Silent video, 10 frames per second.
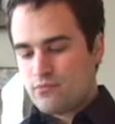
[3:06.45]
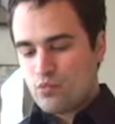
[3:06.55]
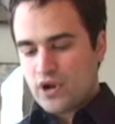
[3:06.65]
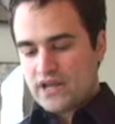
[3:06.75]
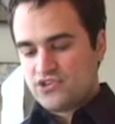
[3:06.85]

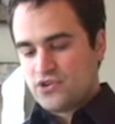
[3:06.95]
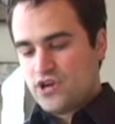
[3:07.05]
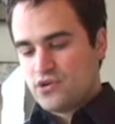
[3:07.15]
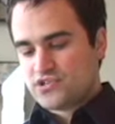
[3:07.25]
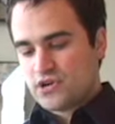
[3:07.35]
What I do
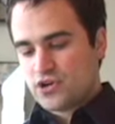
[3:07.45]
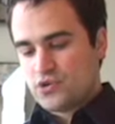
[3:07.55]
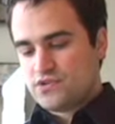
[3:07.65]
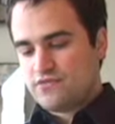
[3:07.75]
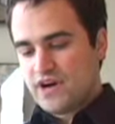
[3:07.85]
here is I'll
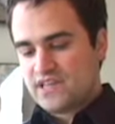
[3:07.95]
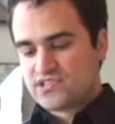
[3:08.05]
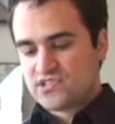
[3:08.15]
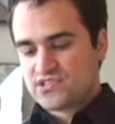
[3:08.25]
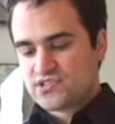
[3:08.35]
go
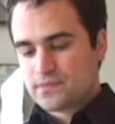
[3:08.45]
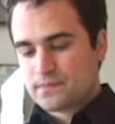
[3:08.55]
Devices,